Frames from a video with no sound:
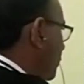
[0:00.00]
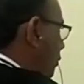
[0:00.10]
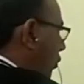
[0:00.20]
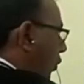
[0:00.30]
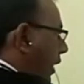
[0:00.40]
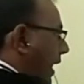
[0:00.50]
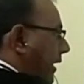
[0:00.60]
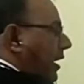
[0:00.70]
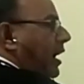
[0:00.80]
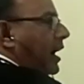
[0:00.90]
So
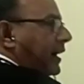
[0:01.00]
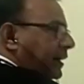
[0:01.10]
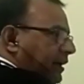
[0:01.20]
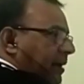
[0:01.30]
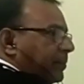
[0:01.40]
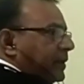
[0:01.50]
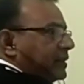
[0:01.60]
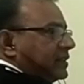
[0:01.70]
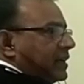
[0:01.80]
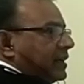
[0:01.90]
at high
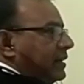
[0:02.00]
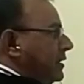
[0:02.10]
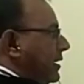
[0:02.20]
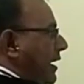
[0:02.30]
temperature,